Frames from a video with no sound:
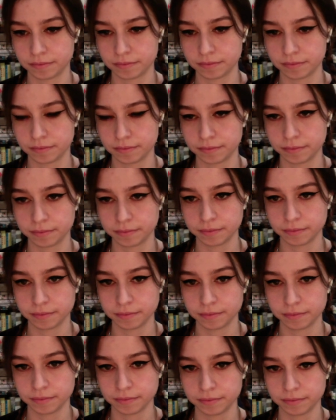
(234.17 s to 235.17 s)

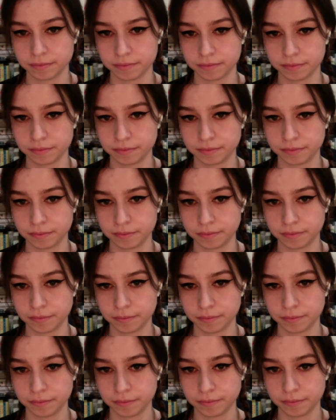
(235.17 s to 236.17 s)

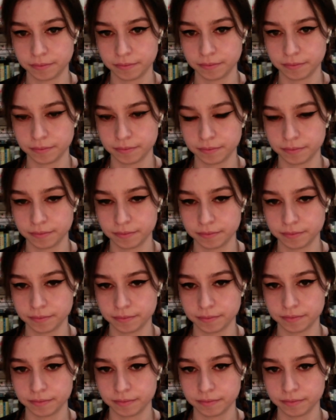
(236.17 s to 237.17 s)

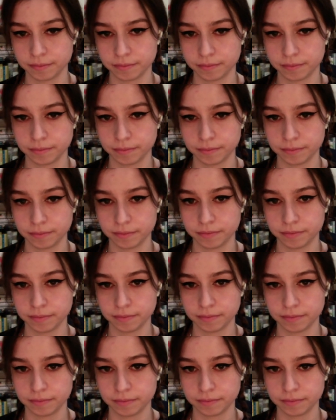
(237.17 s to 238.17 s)

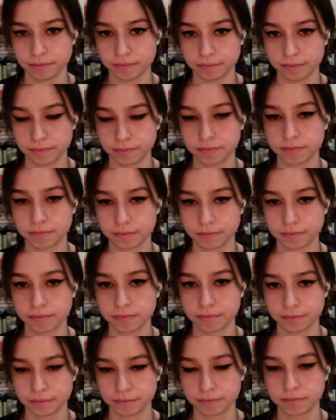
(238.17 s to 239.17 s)

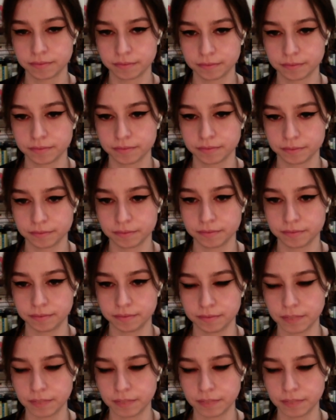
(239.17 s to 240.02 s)
This person isn't speaking.